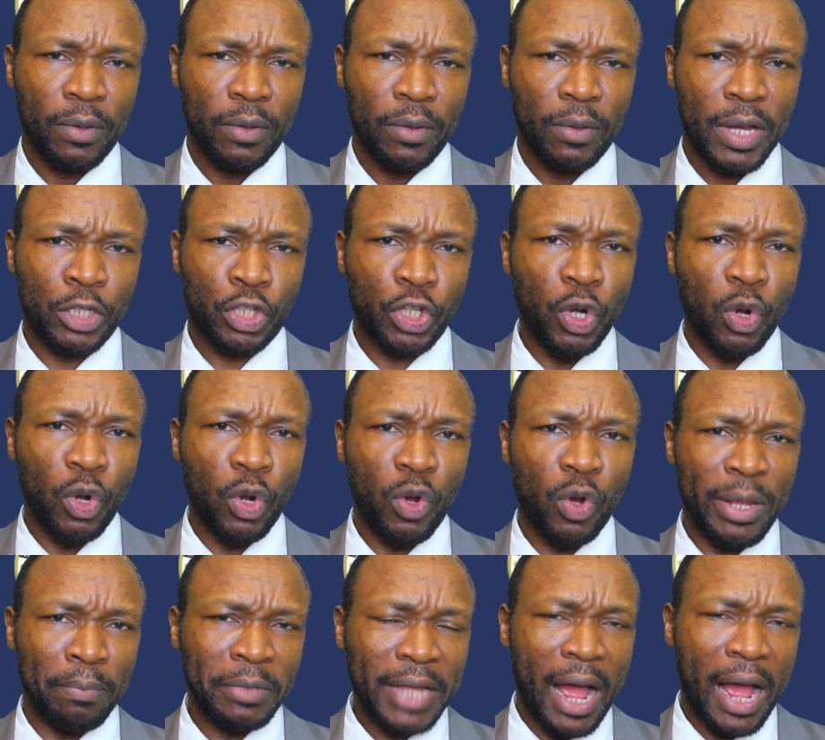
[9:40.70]
and slow
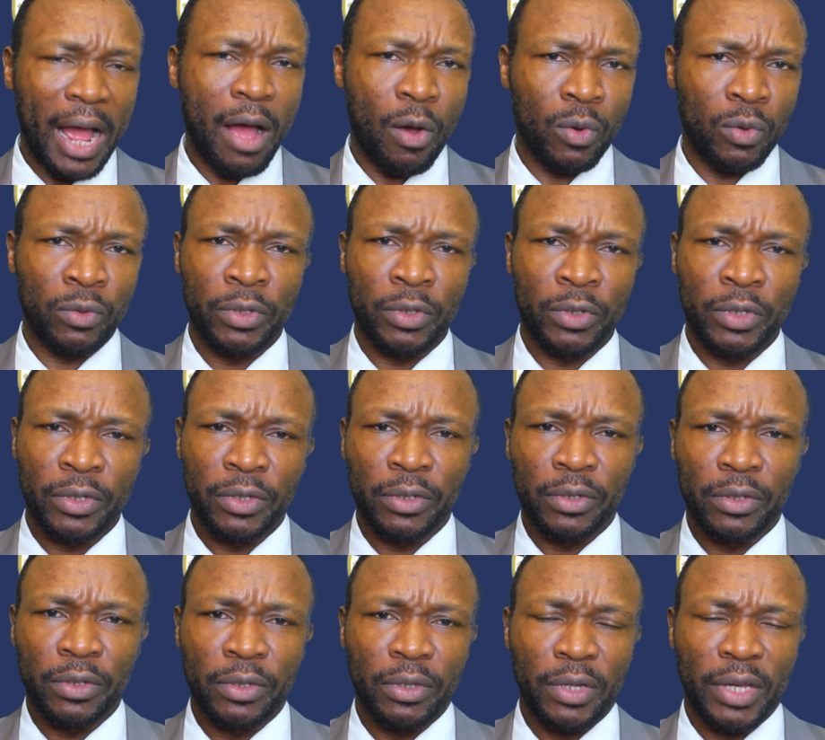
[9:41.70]
them down
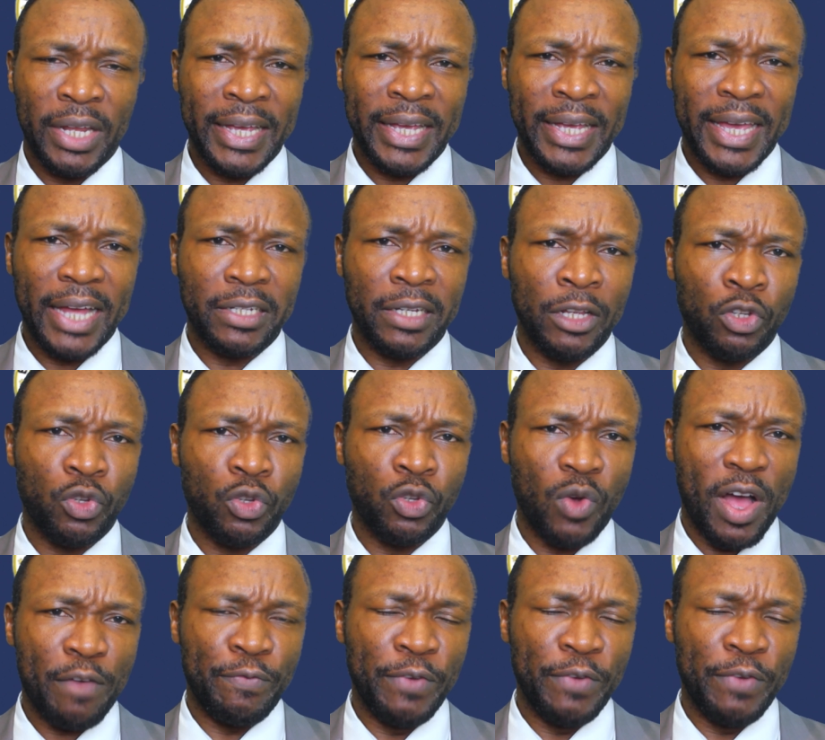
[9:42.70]
in getting into
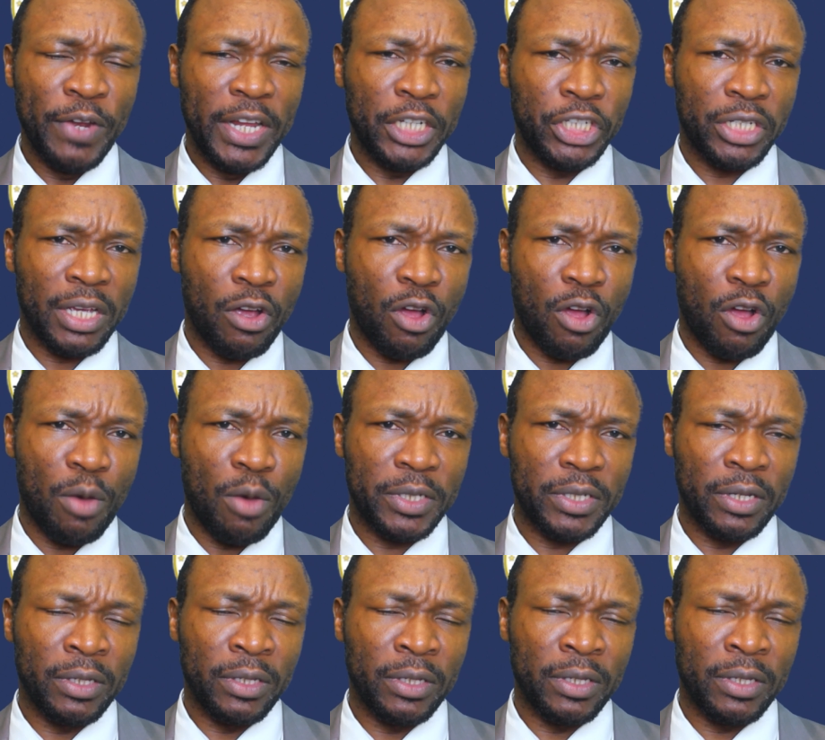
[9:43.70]
our villages and
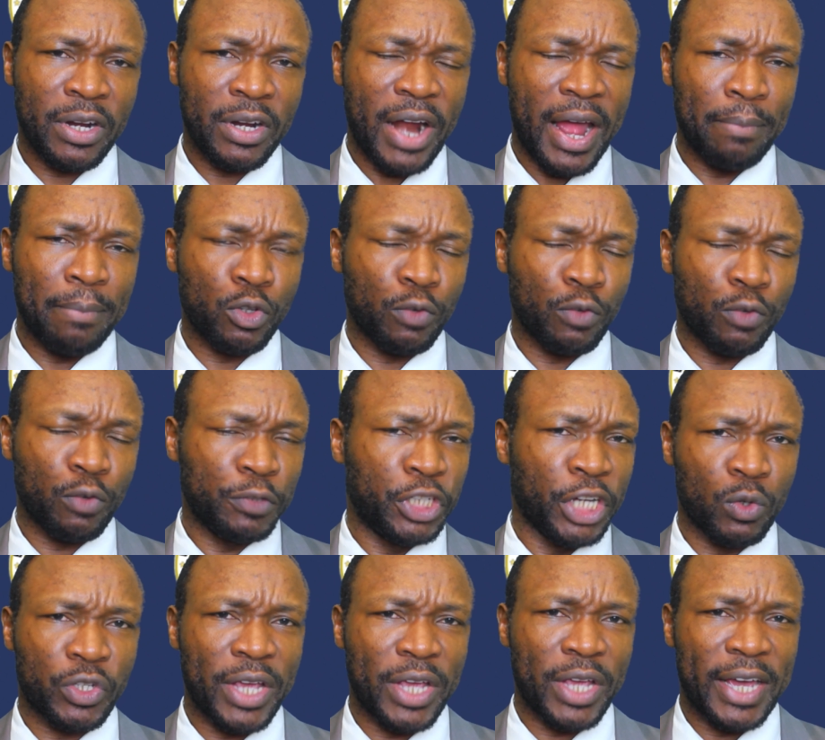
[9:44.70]
committing crimes of
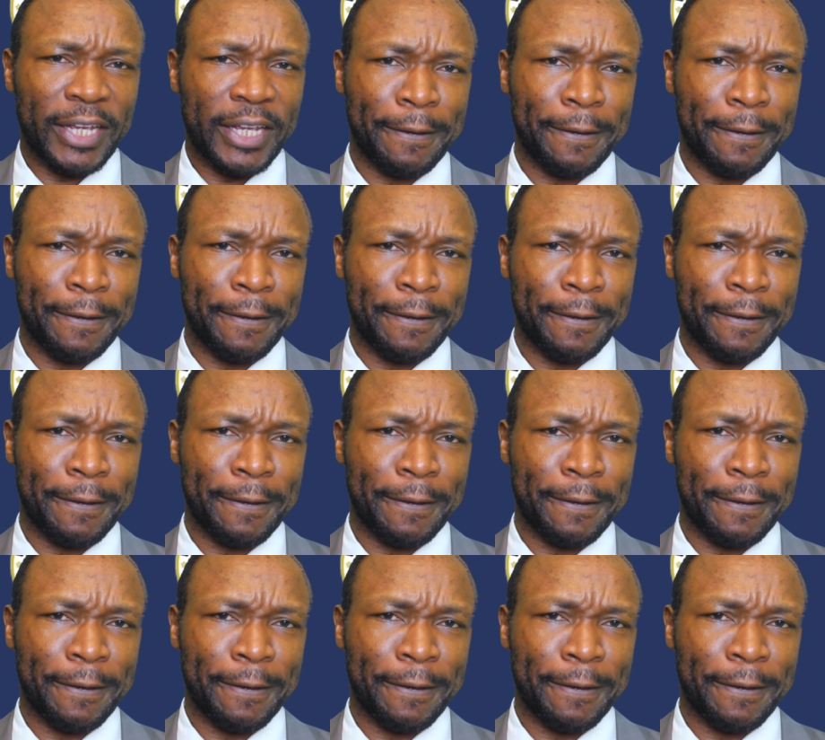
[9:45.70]
genocide.